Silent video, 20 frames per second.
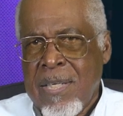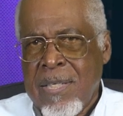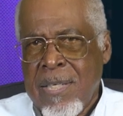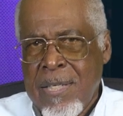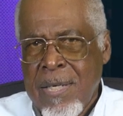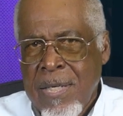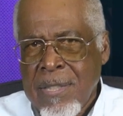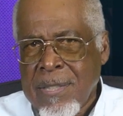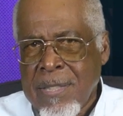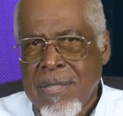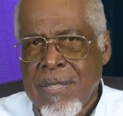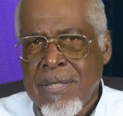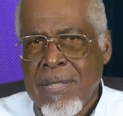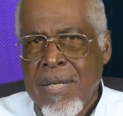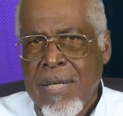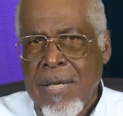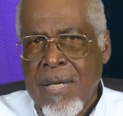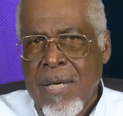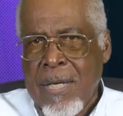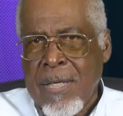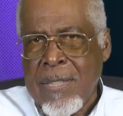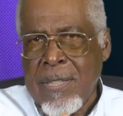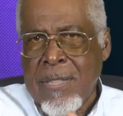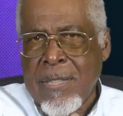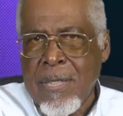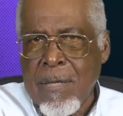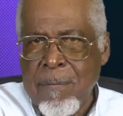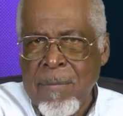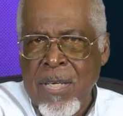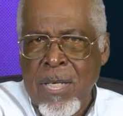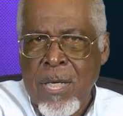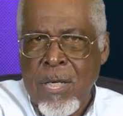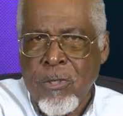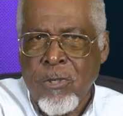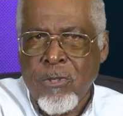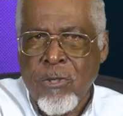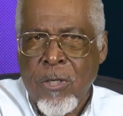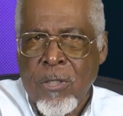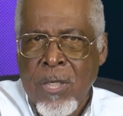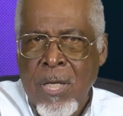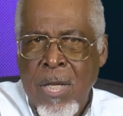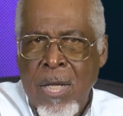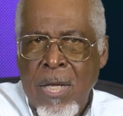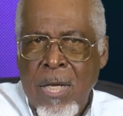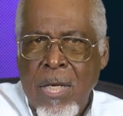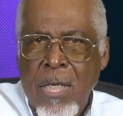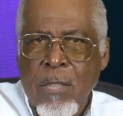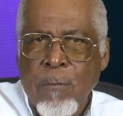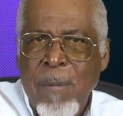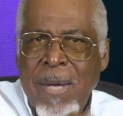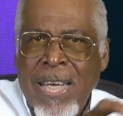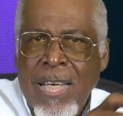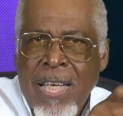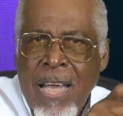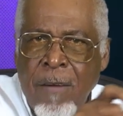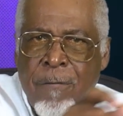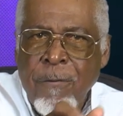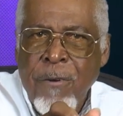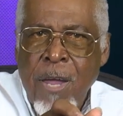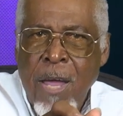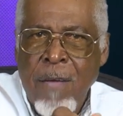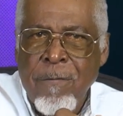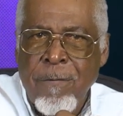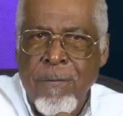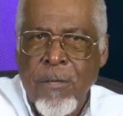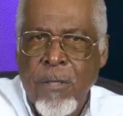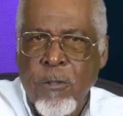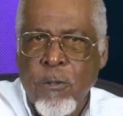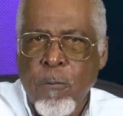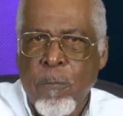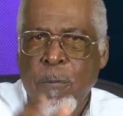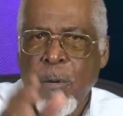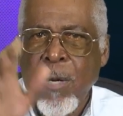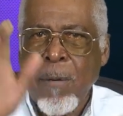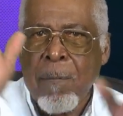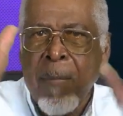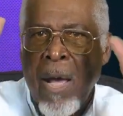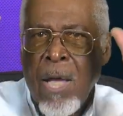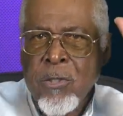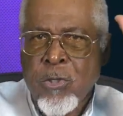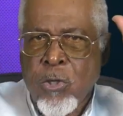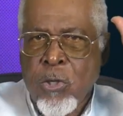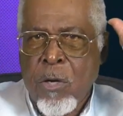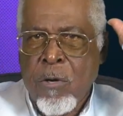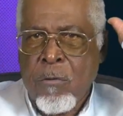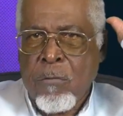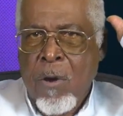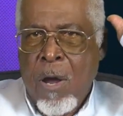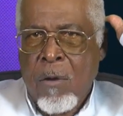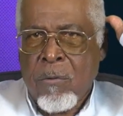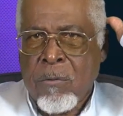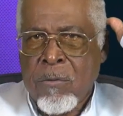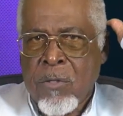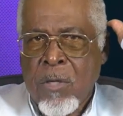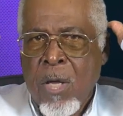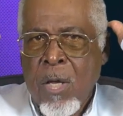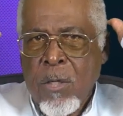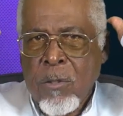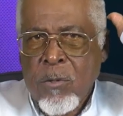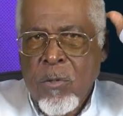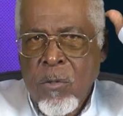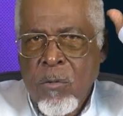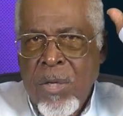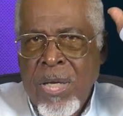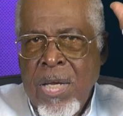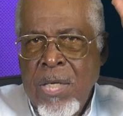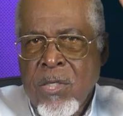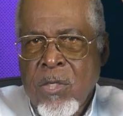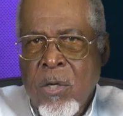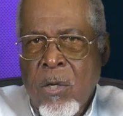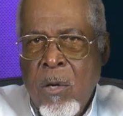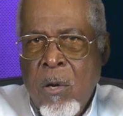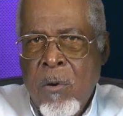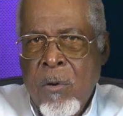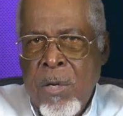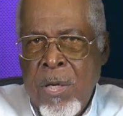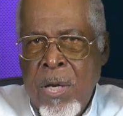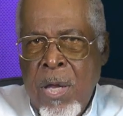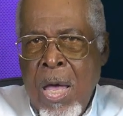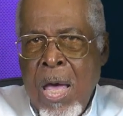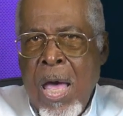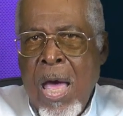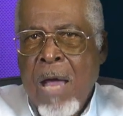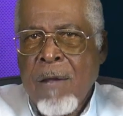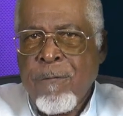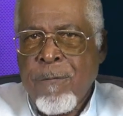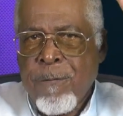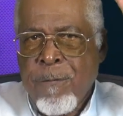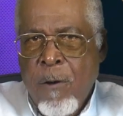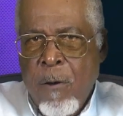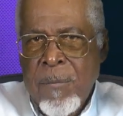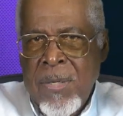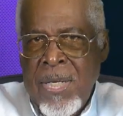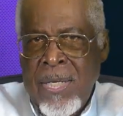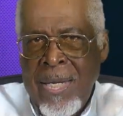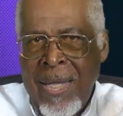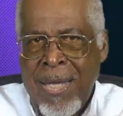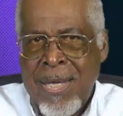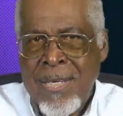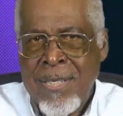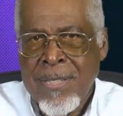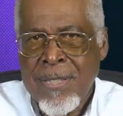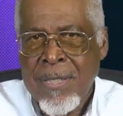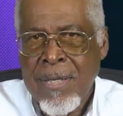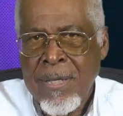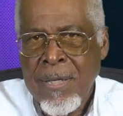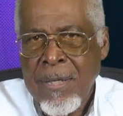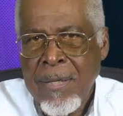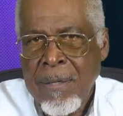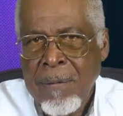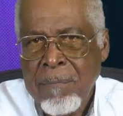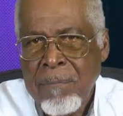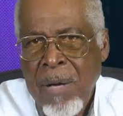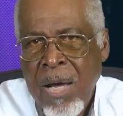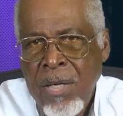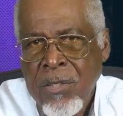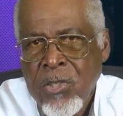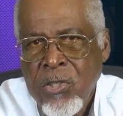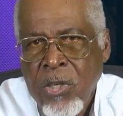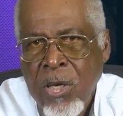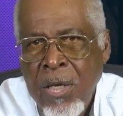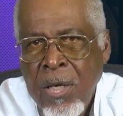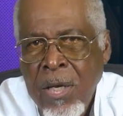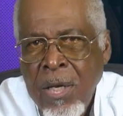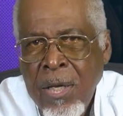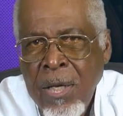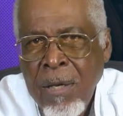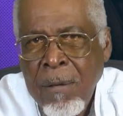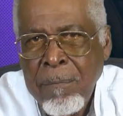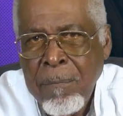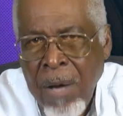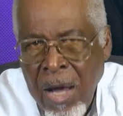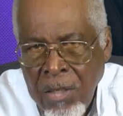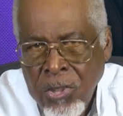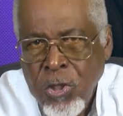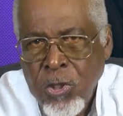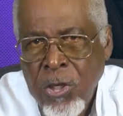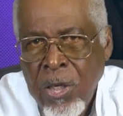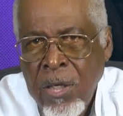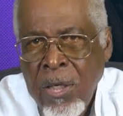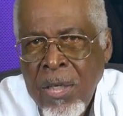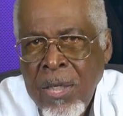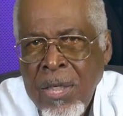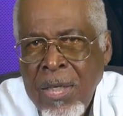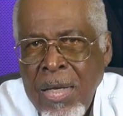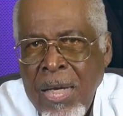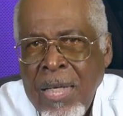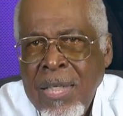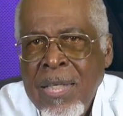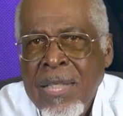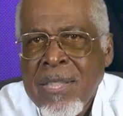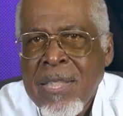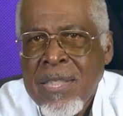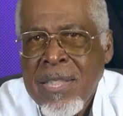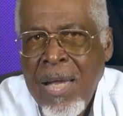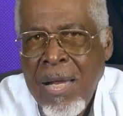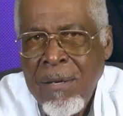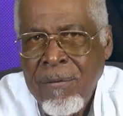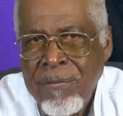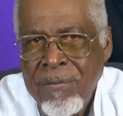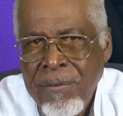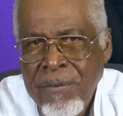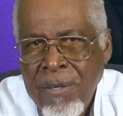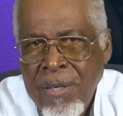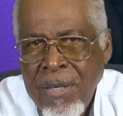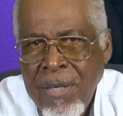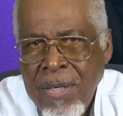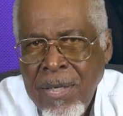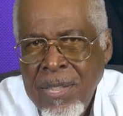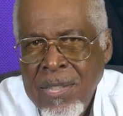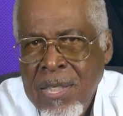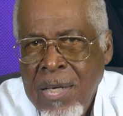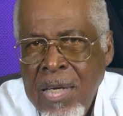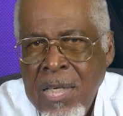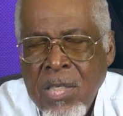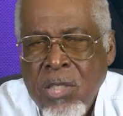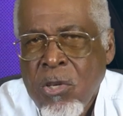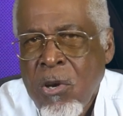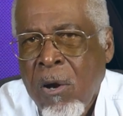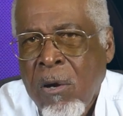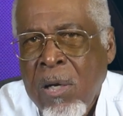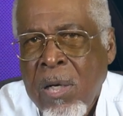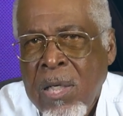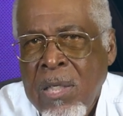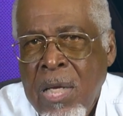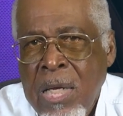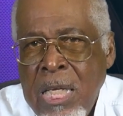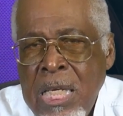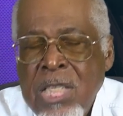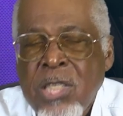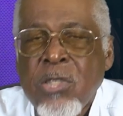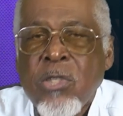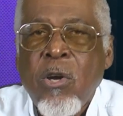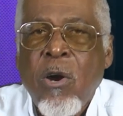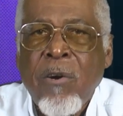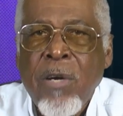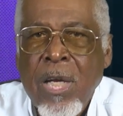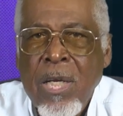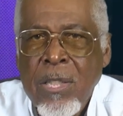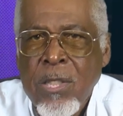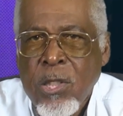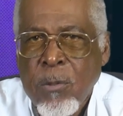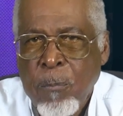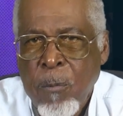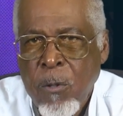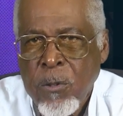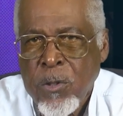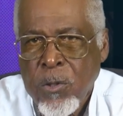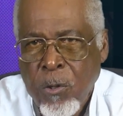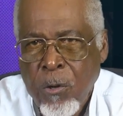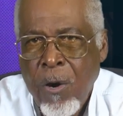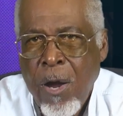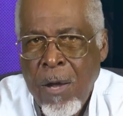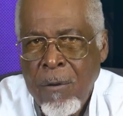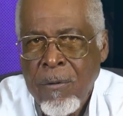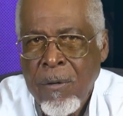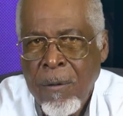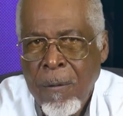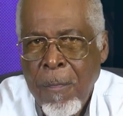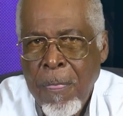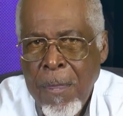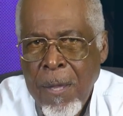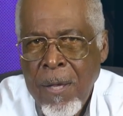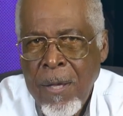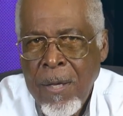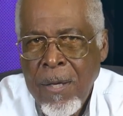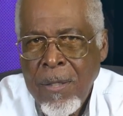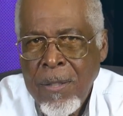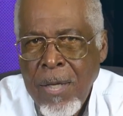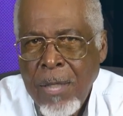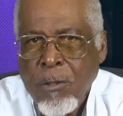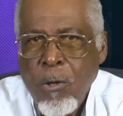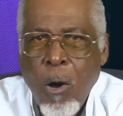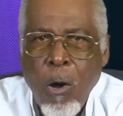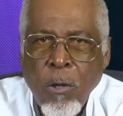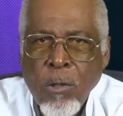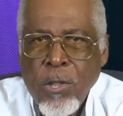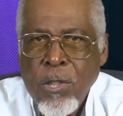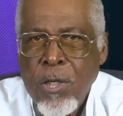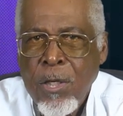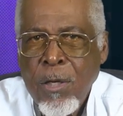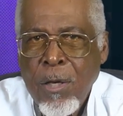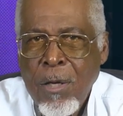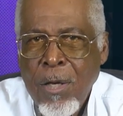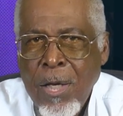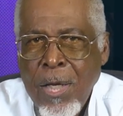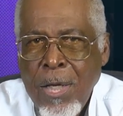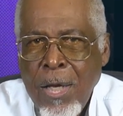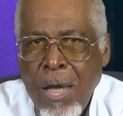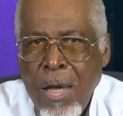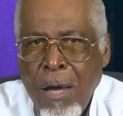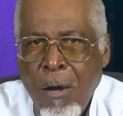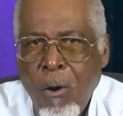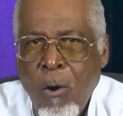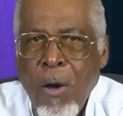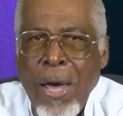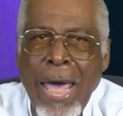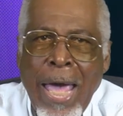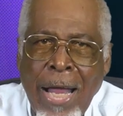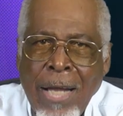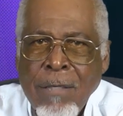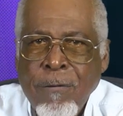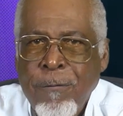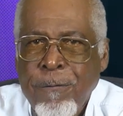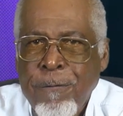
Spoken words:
guts, and determination, is making every effort to bring Marshall Grounds to its glory and former days. Marshall in itself is a historical sports ground that holds or held